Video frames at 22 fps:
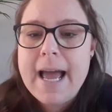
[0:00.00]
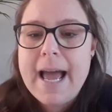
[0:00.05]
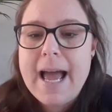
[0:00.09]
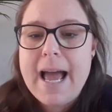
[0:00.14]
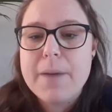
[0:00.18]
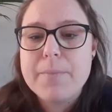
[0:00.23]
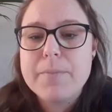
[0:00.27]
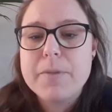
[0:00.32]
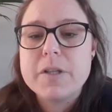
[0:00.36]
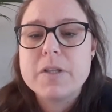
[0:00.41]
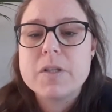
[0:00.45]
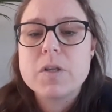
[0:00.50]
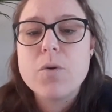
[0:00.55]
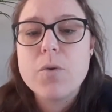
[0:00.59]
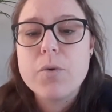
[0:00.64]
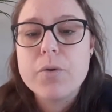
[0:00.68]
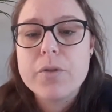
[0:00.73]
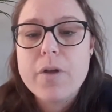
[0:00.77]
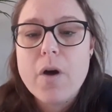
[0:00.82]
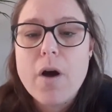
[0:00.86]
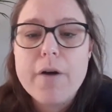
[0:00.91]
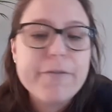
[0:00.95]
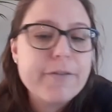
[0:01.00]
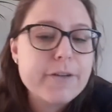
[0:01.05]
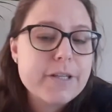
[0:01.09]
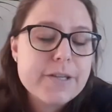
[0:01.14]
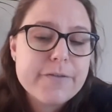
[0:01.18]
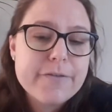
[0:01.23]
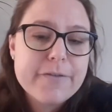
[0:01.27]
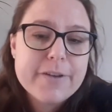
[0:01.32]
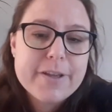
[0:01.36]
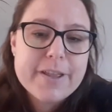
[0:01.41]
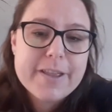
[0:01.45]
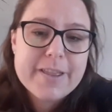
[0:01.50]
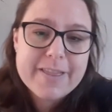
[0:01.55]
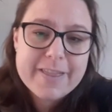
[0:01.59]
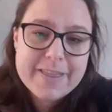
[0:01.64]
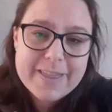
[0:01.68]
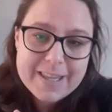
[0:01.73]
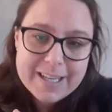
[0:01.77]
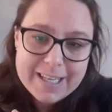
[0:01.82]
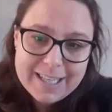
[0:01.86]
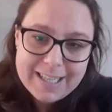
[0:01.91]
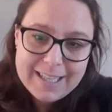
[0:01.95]
that's called the Office for
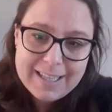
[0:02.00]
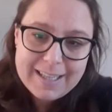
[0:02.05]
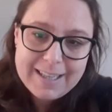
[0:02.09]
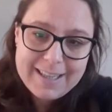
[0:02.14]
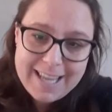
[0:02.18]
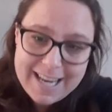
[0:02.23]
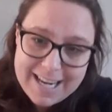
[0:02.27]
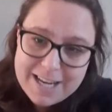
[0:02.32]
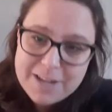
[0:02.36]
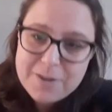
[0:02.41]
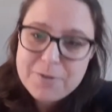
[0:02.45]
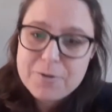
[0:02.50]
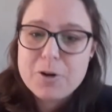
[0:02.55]
the Leading